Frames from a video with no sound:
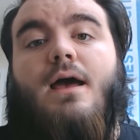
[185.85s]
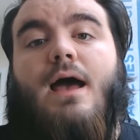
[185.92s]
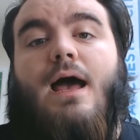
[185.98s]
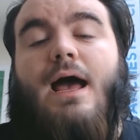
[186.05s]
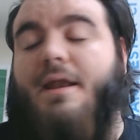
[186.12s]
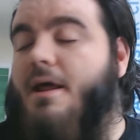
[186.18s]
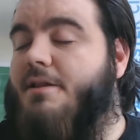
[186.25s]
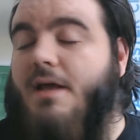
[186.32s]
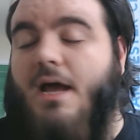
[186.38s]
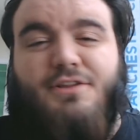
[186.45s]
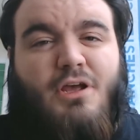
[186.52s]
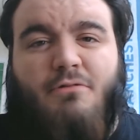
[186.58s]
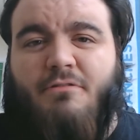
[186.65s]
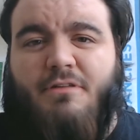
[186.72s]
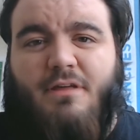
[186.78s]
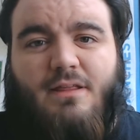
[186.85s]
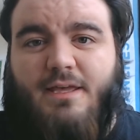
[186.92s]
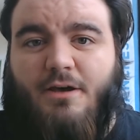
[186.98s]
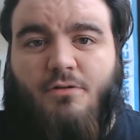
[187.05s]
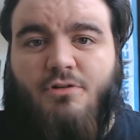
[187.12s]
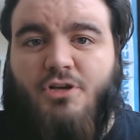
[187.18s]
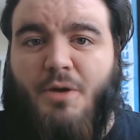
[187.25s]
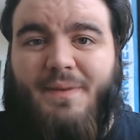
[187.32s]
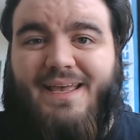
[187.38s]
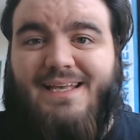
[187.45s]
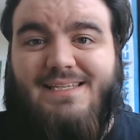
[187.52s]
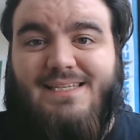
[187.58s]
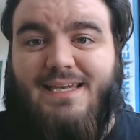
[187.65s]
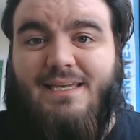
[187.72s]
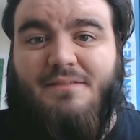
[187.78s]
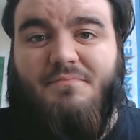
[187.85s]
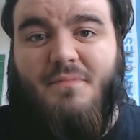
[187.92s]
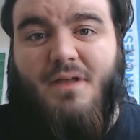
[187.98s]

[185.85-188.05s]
And I don't think it'll come easy.